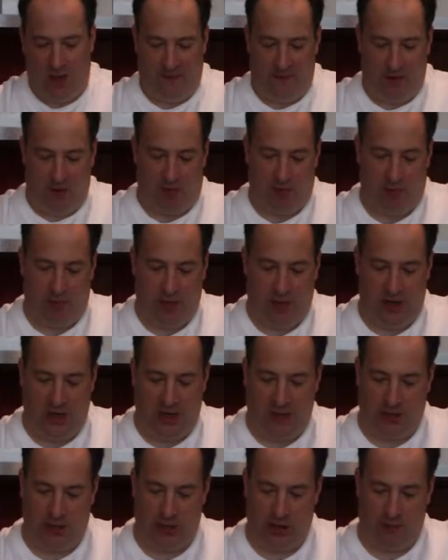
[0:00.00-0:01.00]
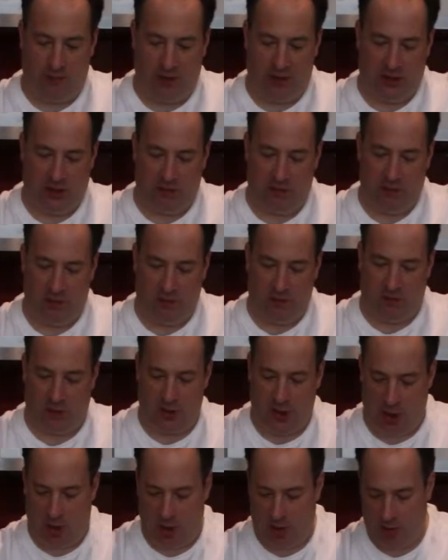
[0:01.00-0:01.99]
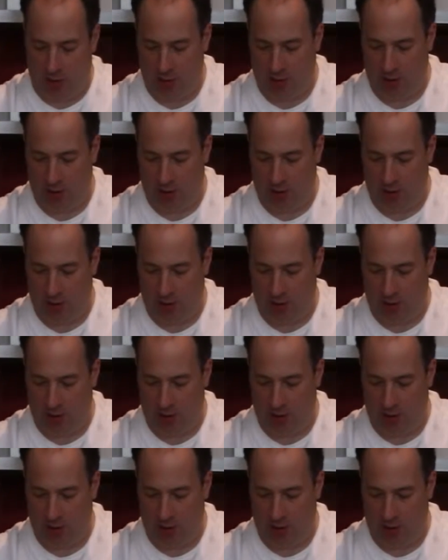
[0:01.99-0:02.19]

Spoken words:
got a reasonably smooth dough,